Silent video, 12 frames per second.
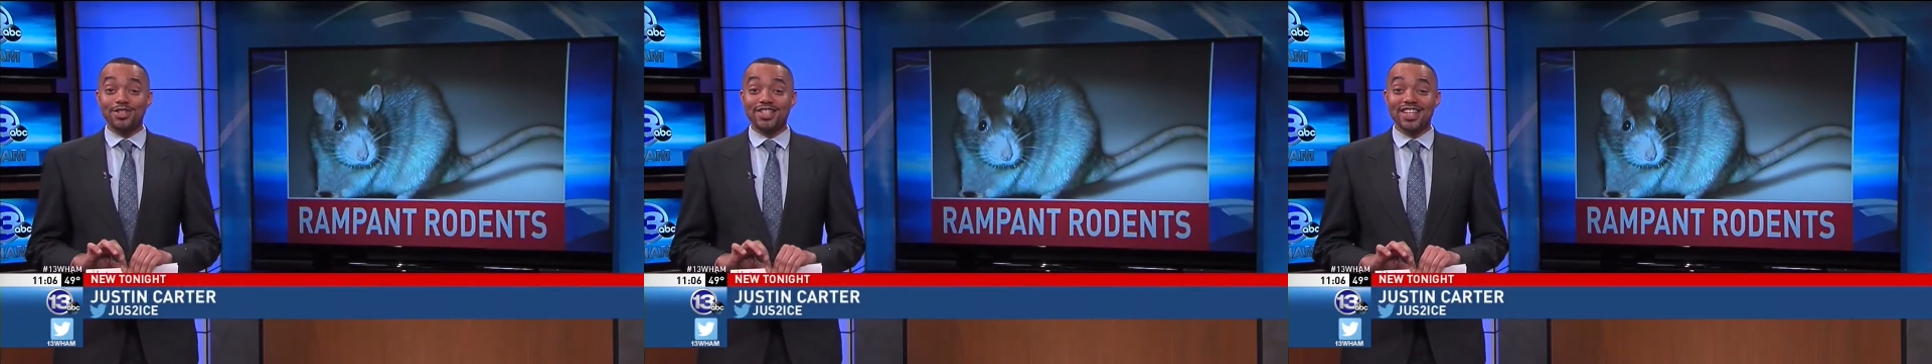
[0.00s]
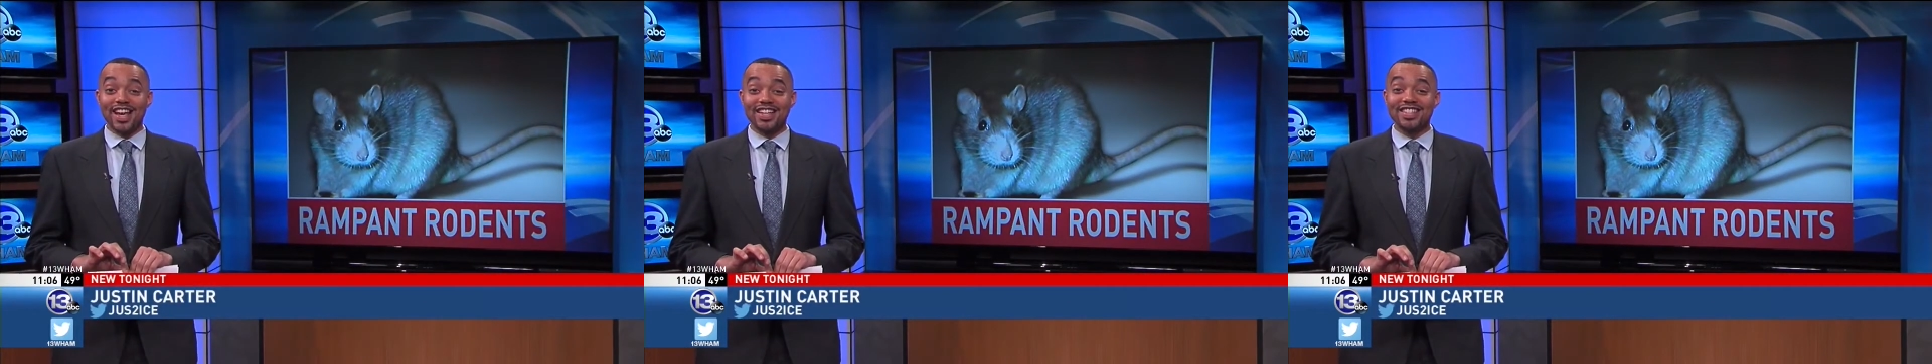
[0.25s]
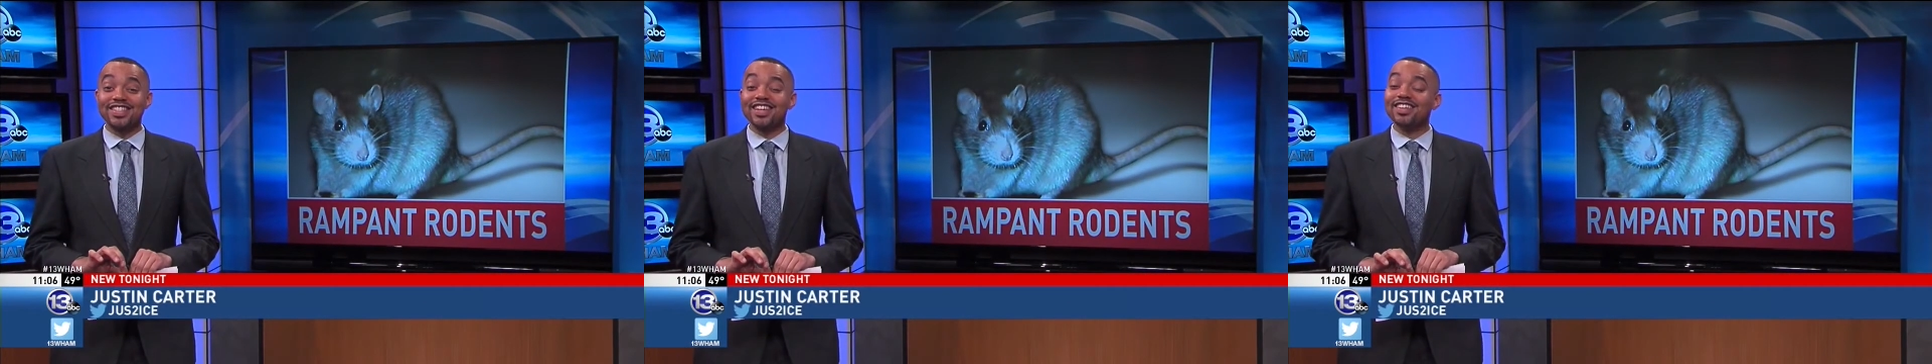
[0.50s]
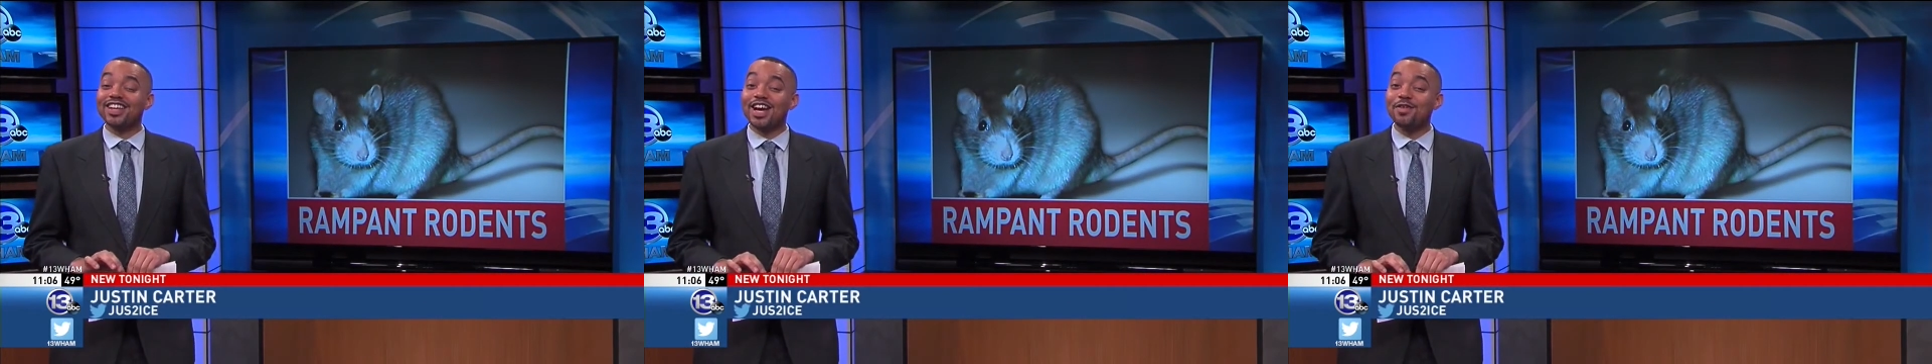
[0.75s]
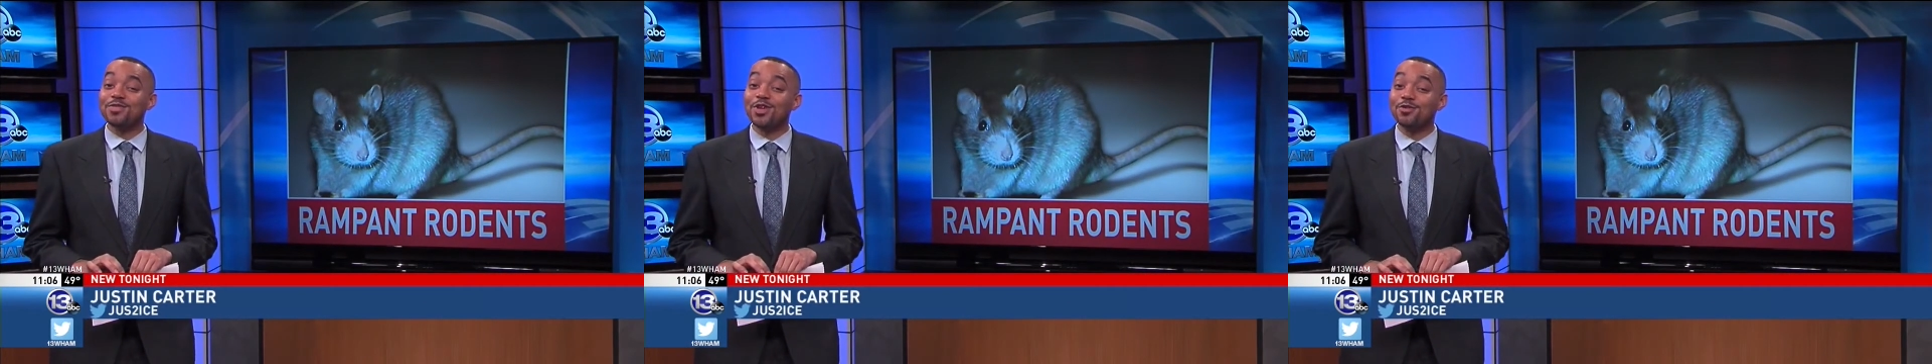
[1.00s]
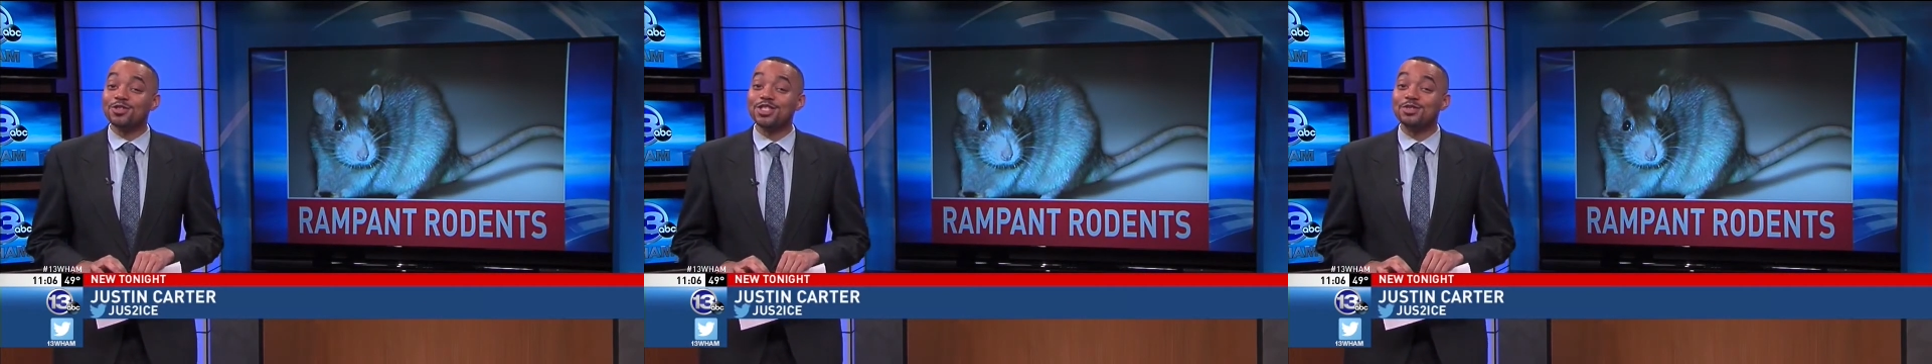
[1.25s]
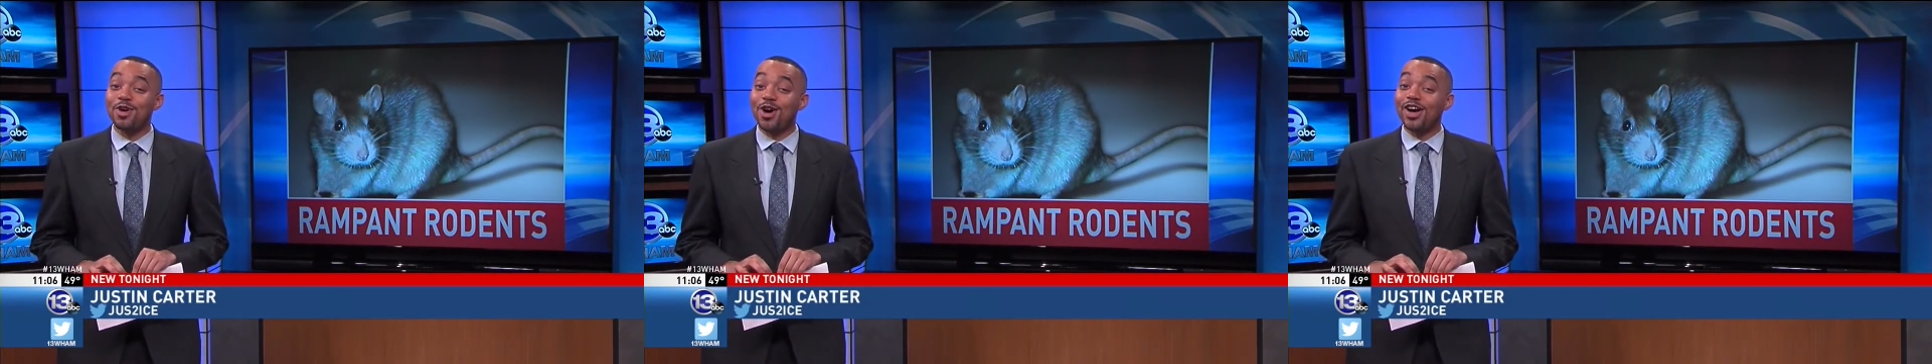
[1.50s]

say. Sealing up those small